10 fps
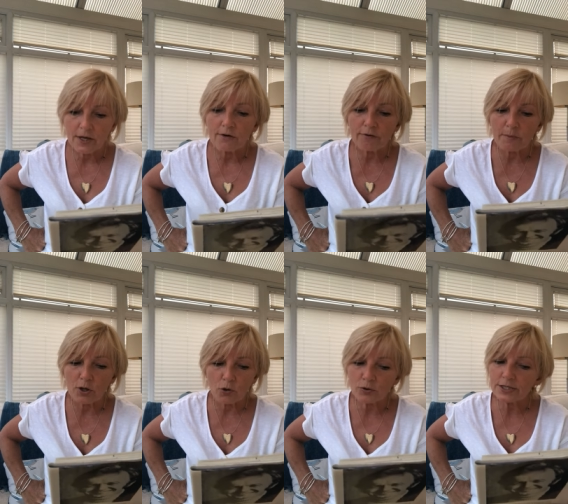from an
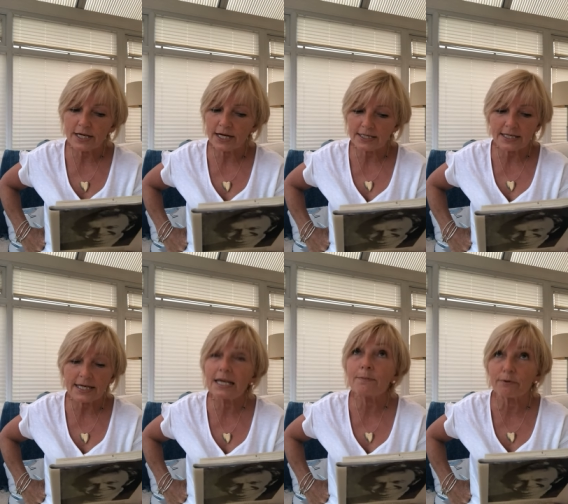untidy
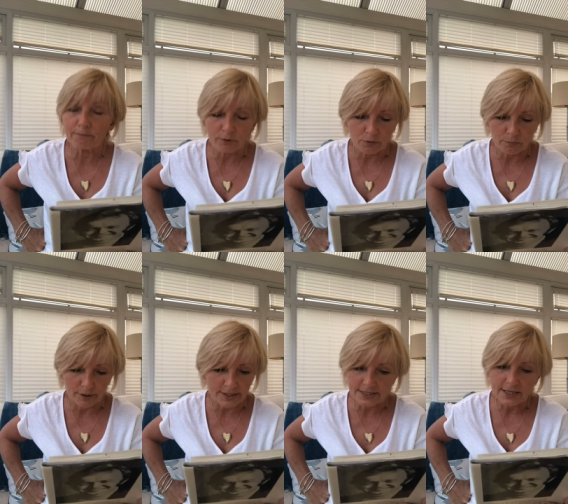heap of
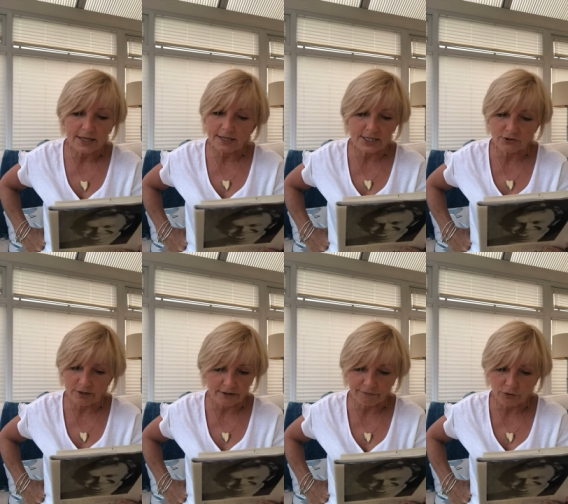blueprints littering
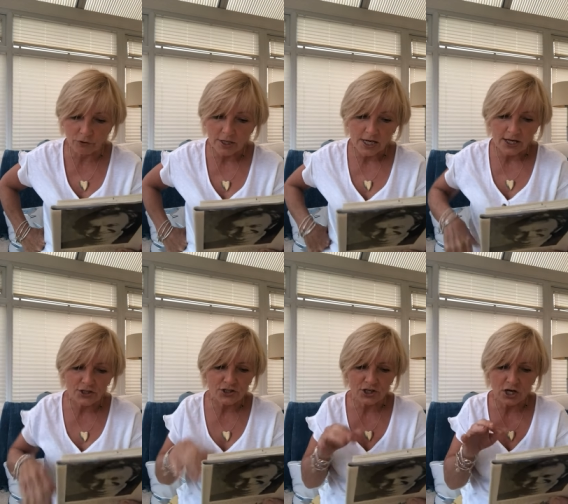the floor and
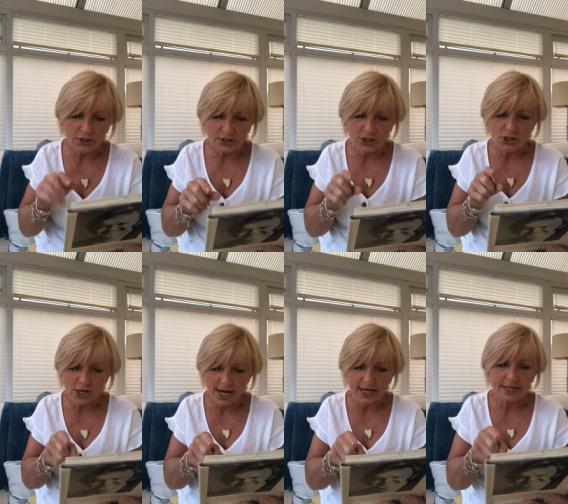started to
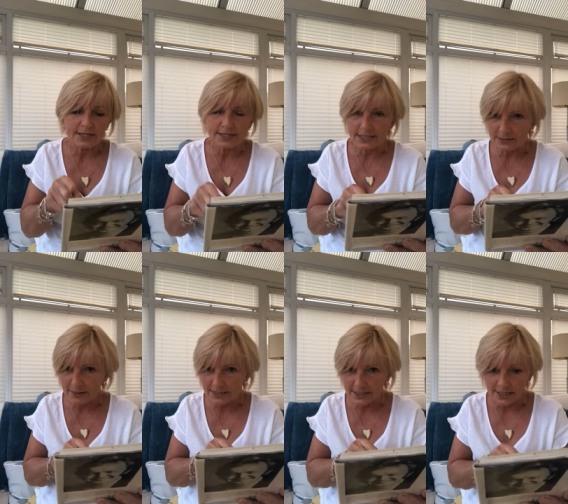check
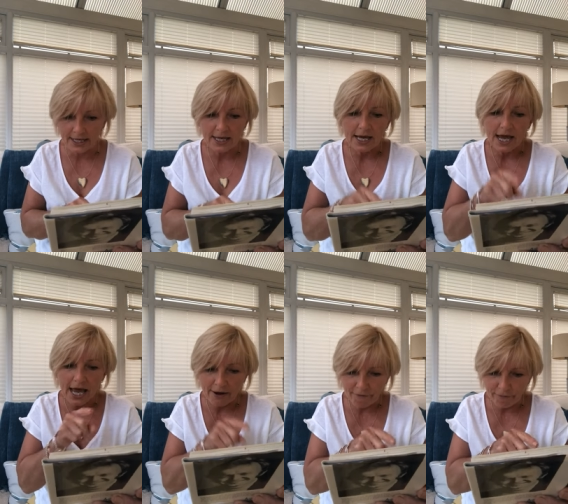systematically
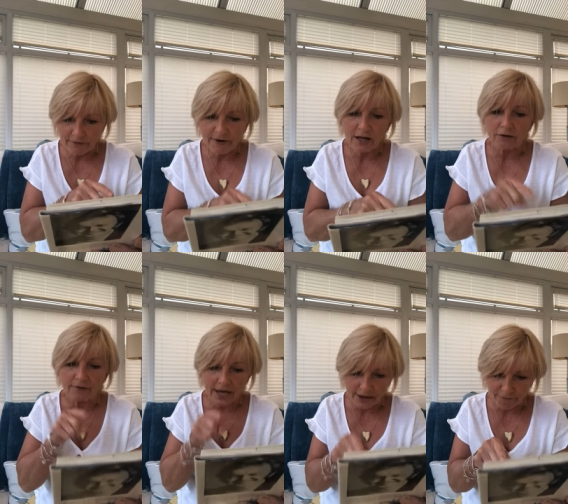every valve,
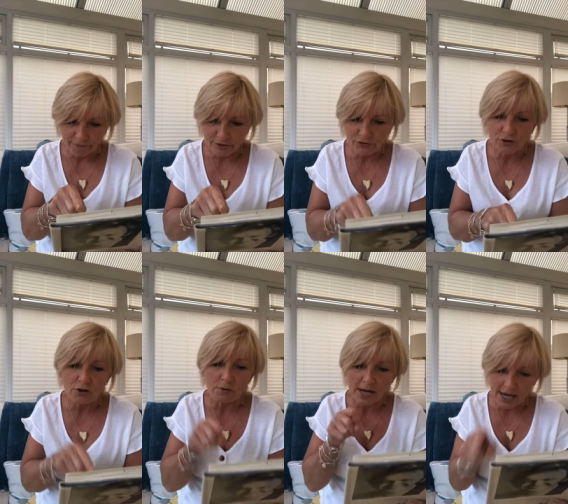every
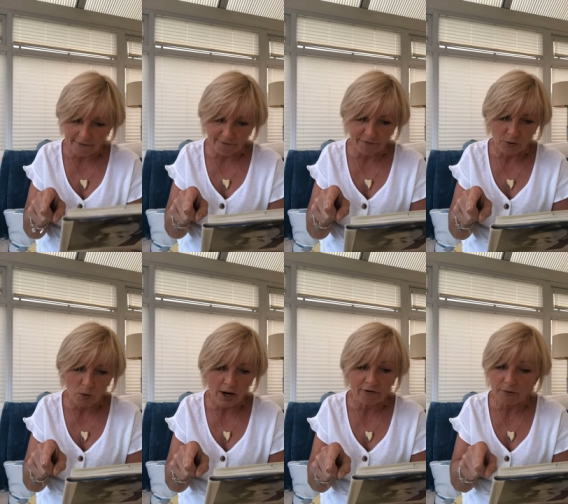screw, every
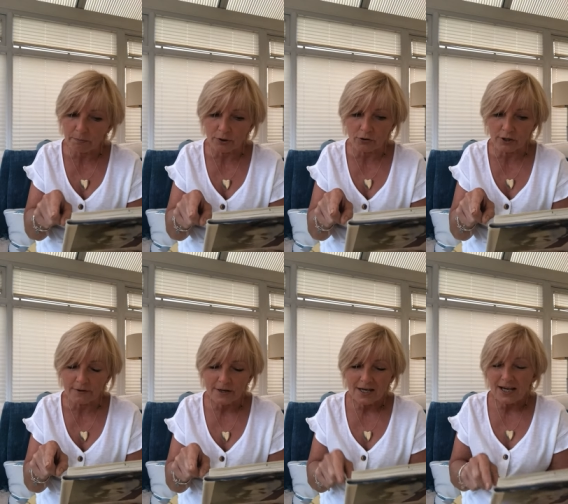wire and plug.
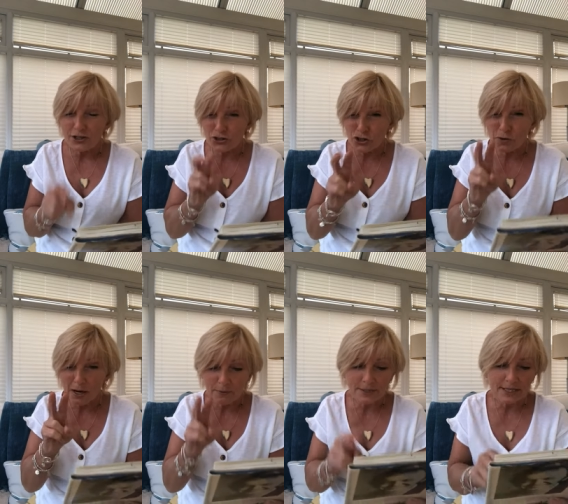And 2
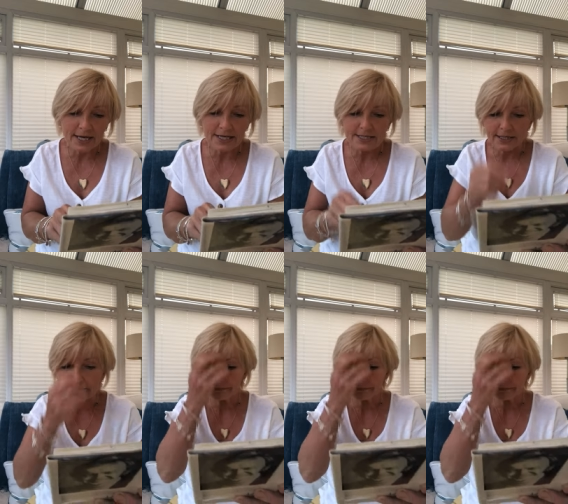hours later,